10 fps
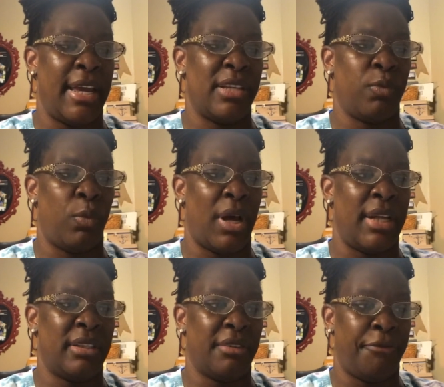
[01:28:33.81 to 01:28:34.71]
The fourth
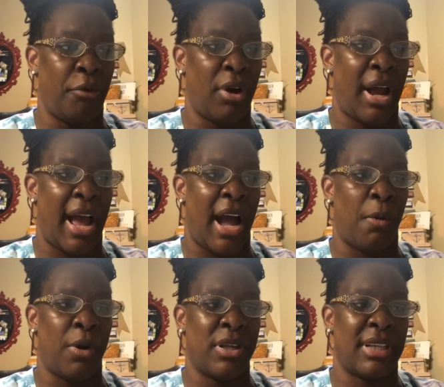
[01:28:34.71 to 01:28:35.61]
stage of
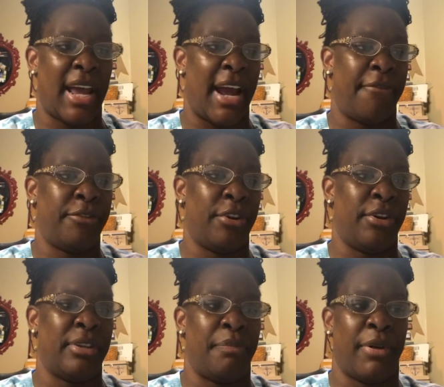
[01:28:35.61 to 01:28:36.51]
labor is
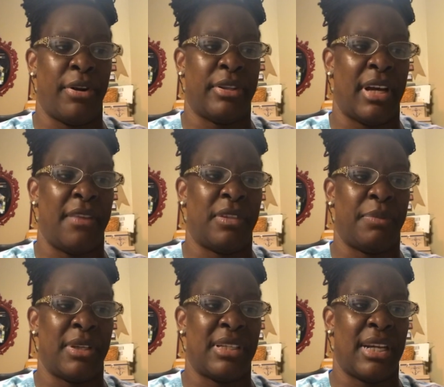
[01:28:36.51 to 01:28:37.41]
one to four
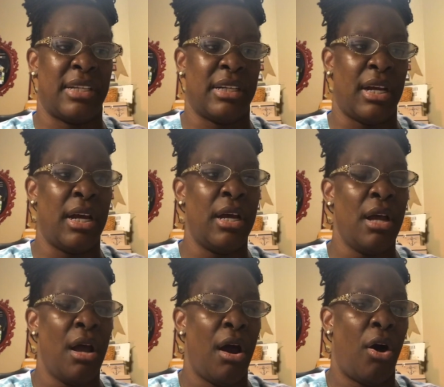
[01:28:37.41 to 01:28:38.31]
hours
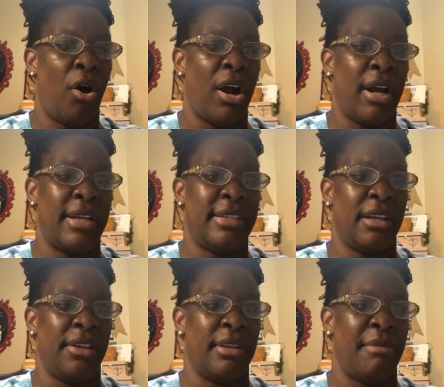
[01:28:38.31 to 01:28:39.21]
after the birth
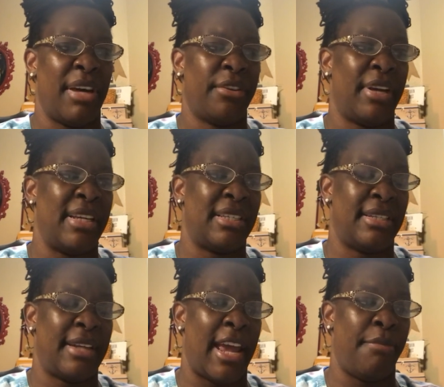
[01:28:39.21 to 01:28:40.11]
of the
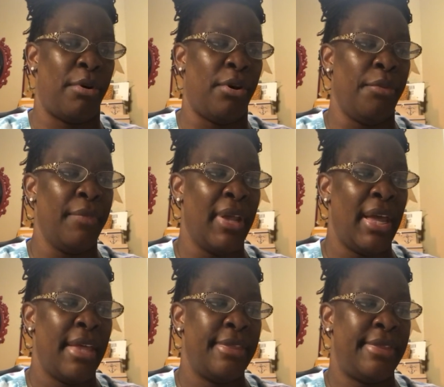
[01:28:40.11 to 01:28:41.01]
placenta or
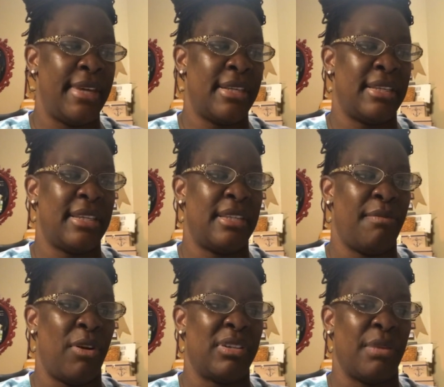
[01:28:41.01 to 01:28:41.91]
until the mother
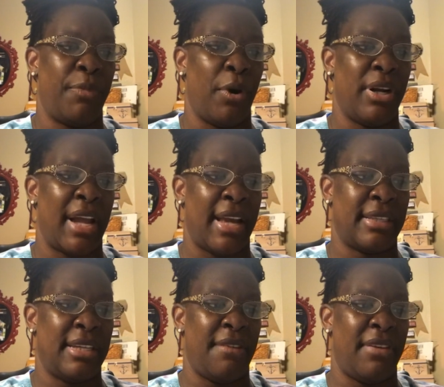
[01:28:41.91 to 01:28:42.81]
is stable.